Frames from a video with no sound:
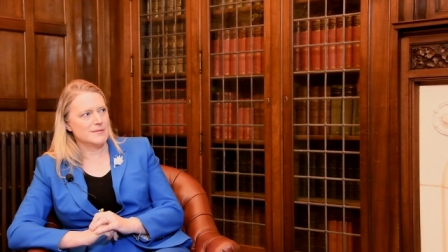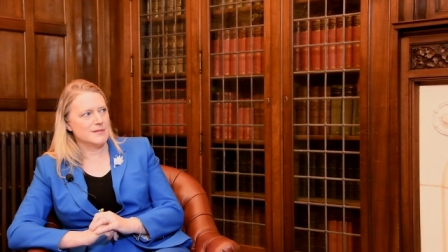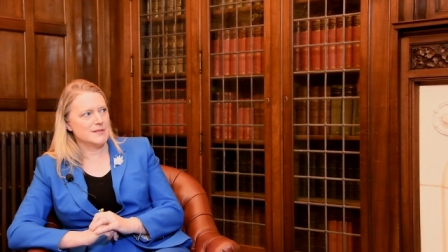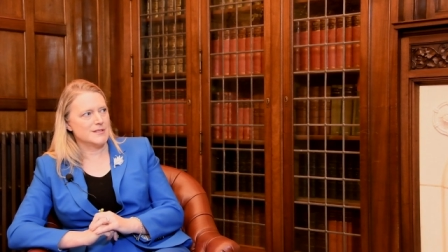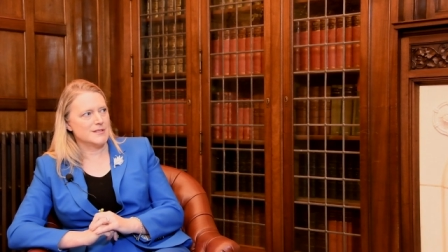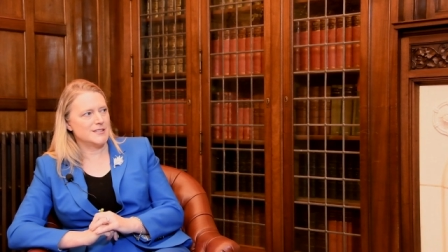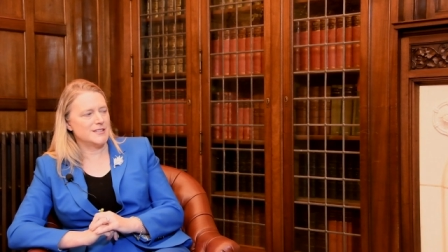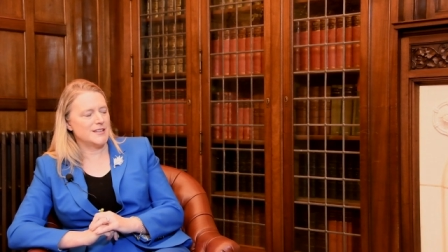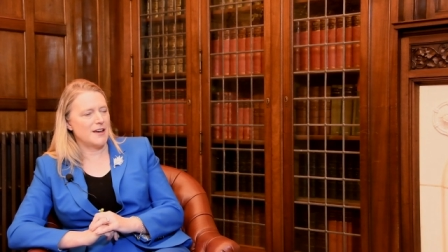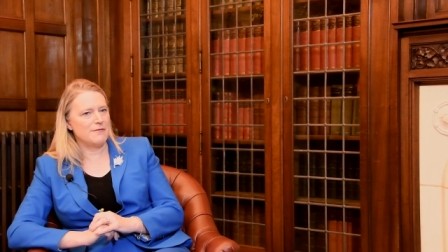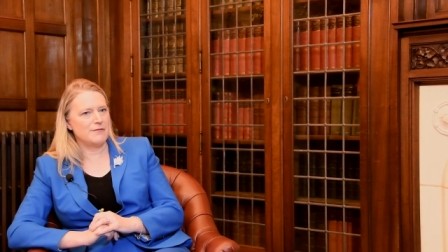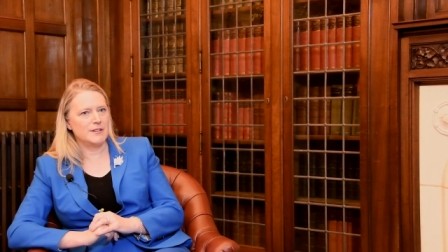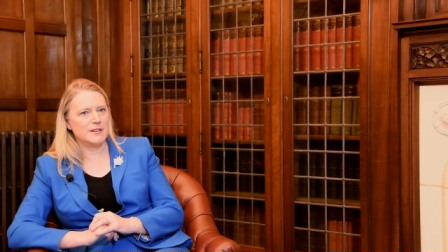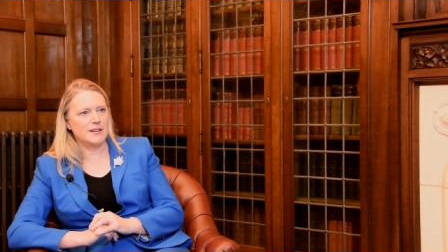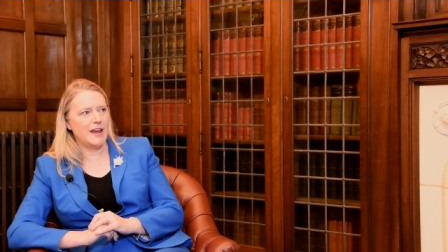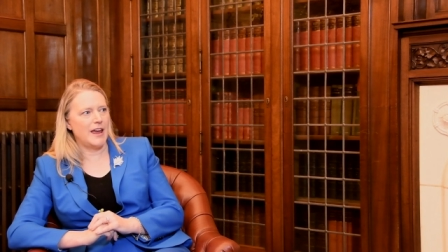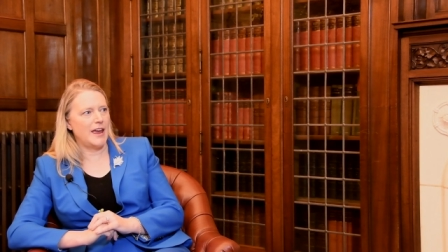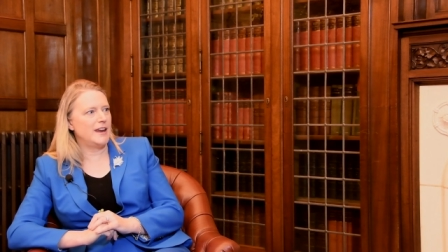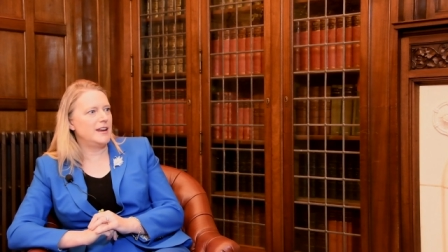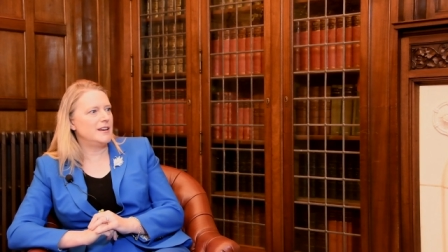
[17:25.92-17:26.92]
seven,
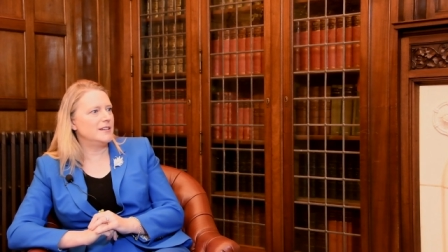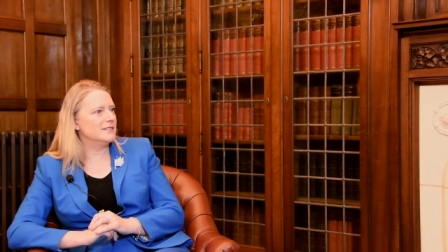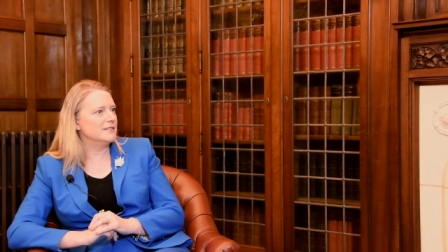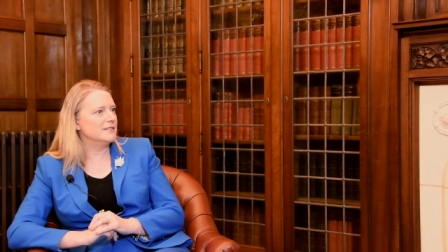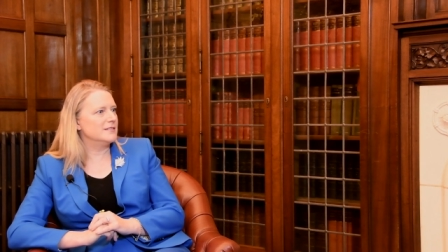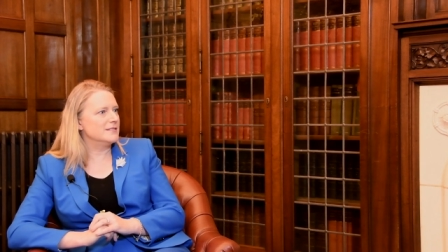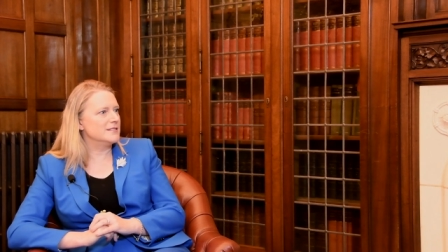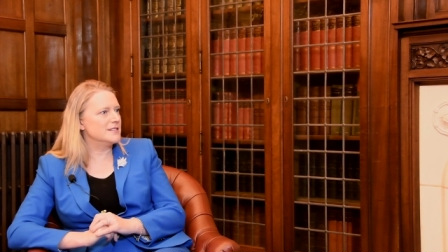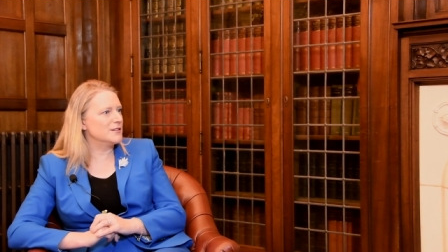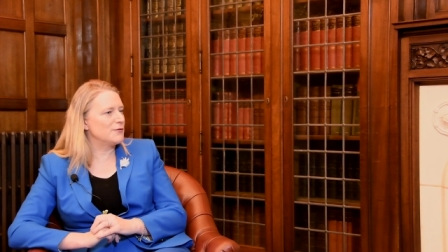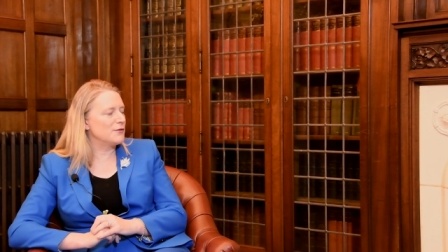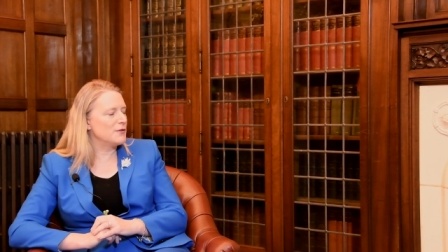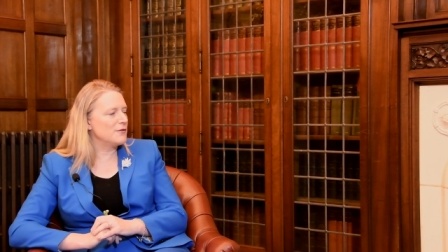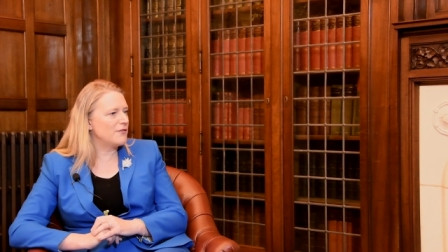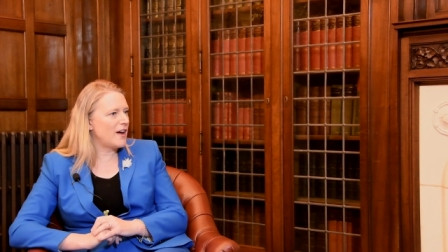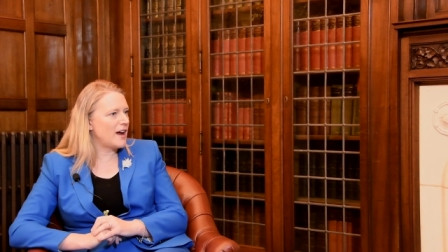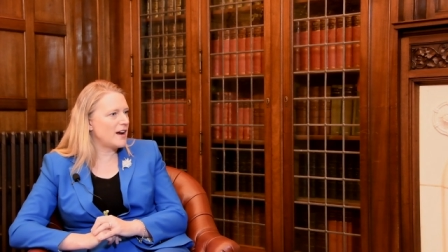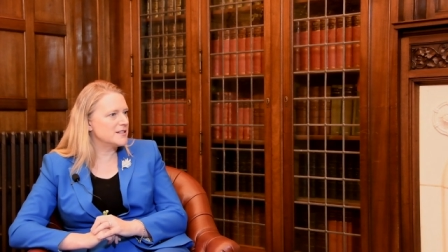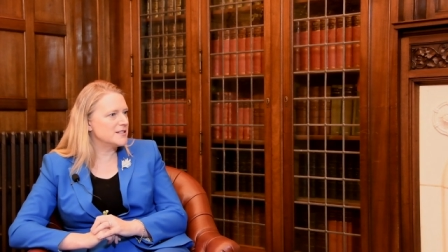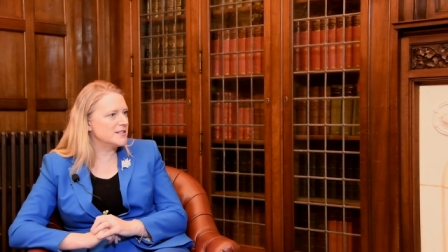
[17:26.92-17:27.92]
eight different
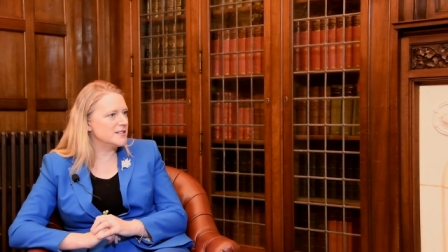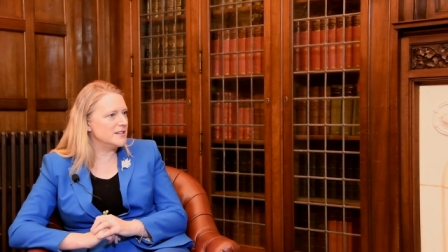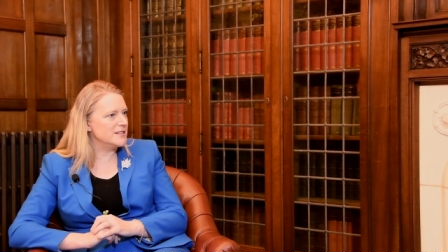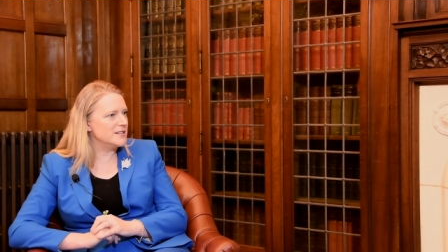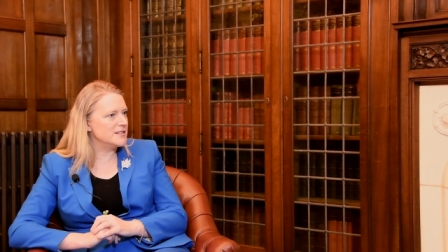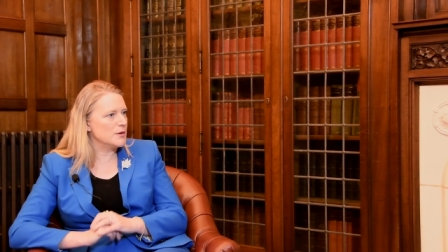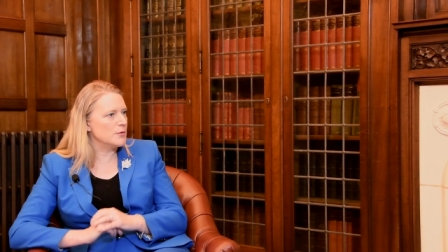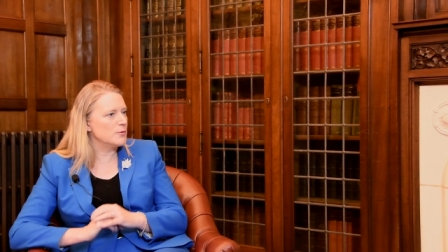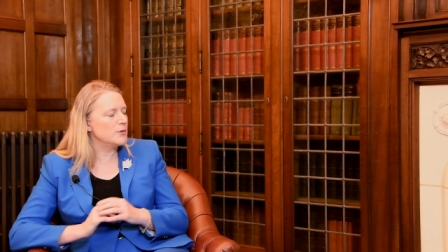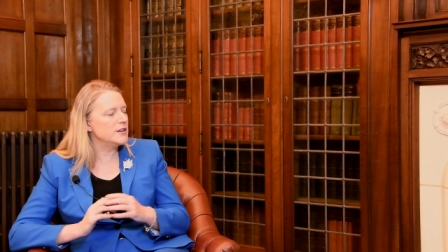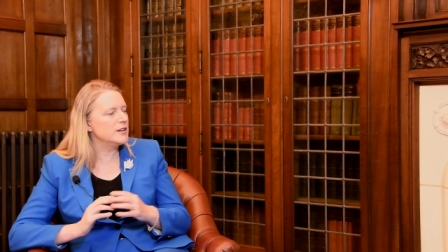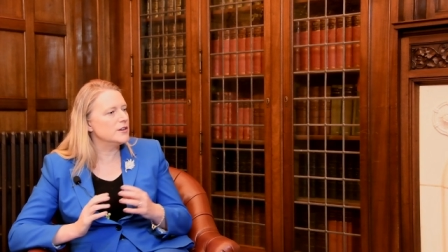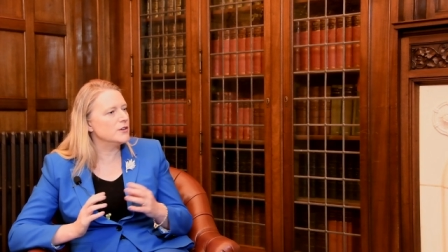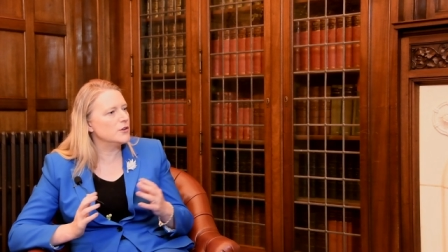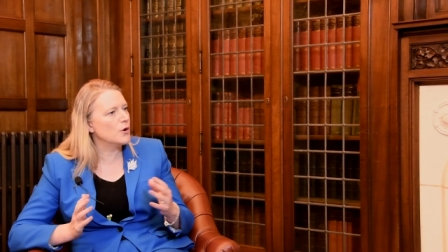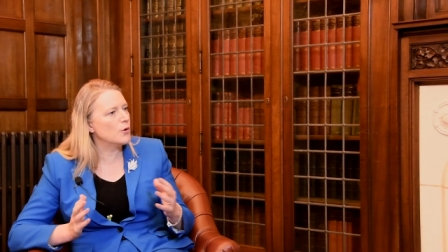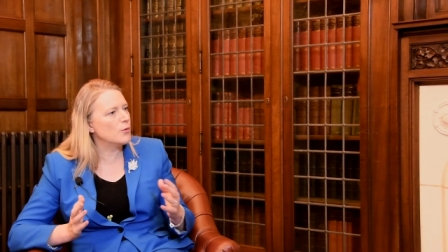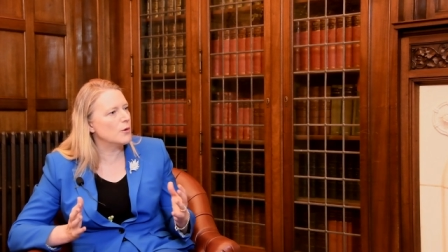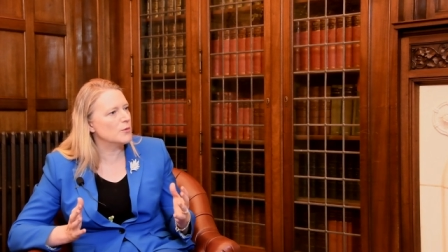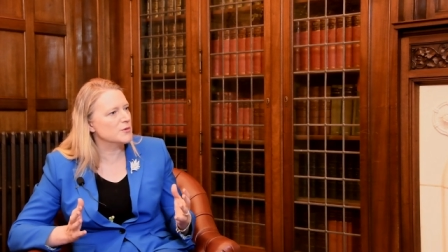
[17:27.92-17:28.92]
vaccines, and we didn't
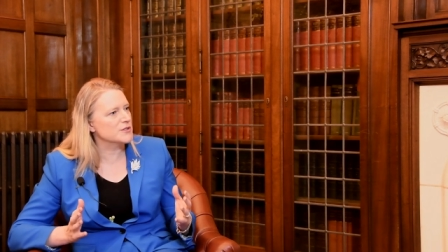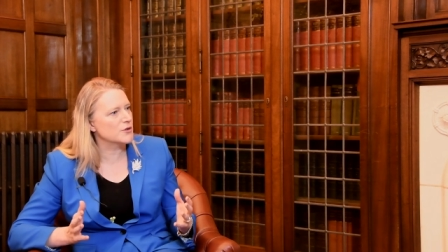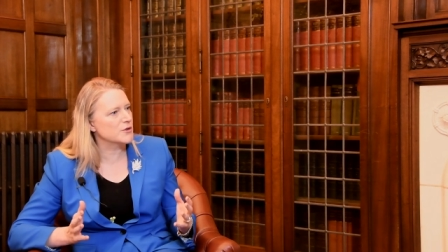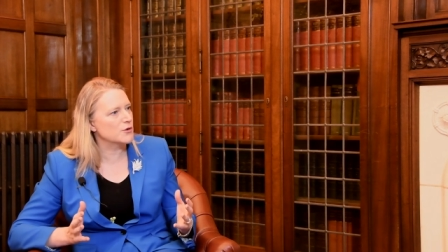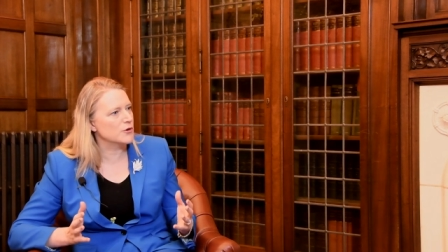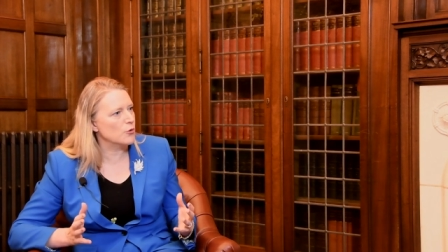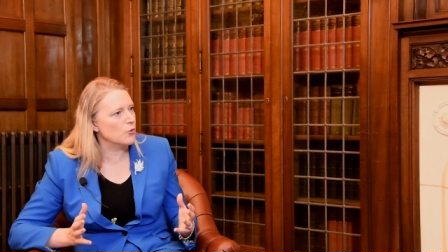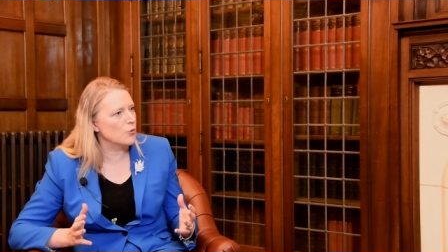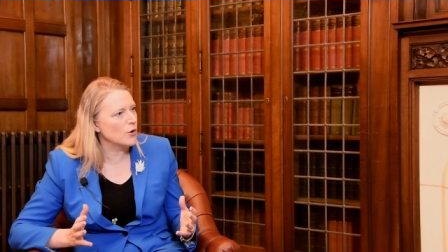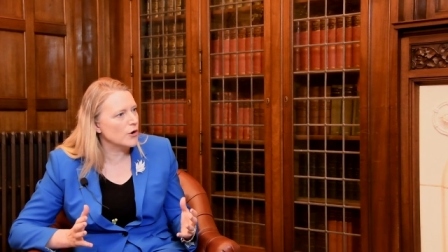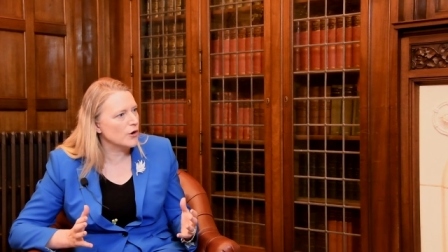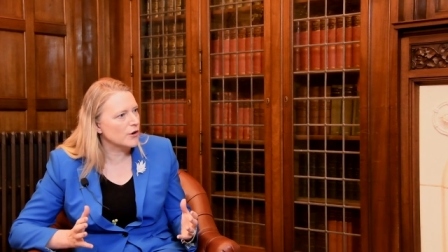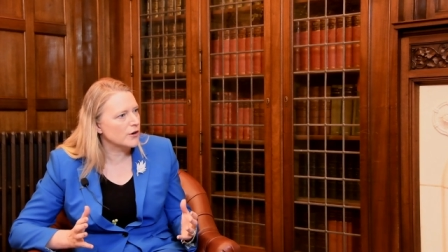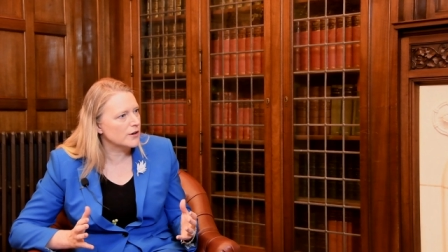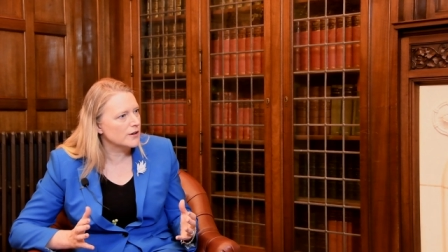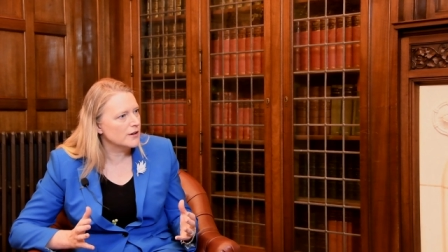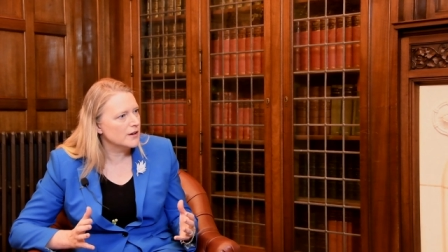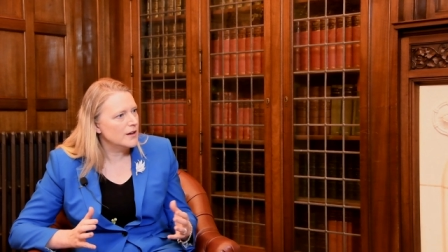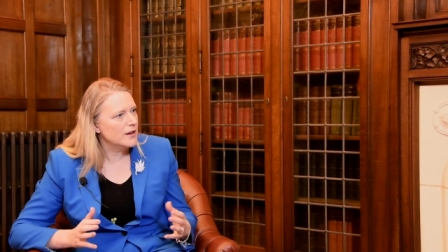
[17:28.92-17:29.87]
know what was going to work.